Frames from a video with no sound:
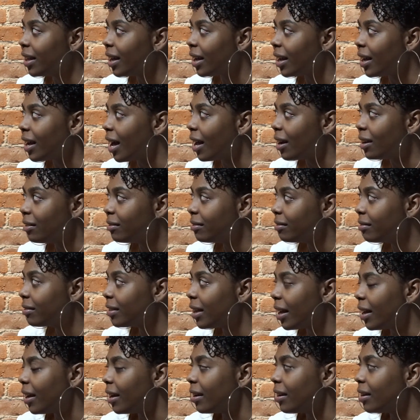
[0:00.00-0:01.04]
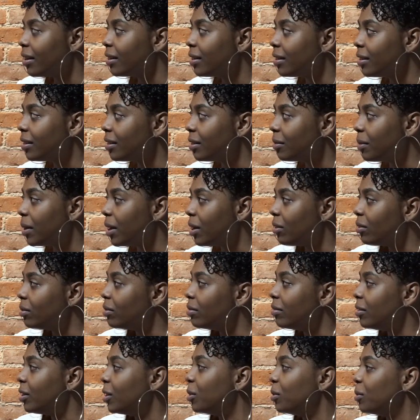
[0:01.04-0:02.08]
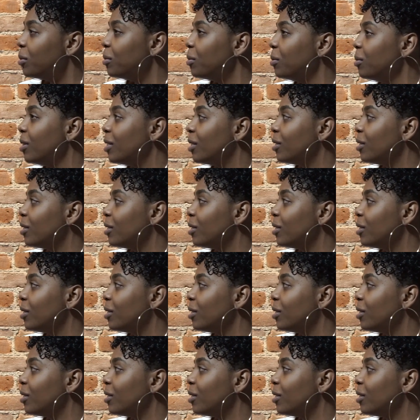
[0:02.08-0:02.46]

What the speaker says: Like, I don't care about you,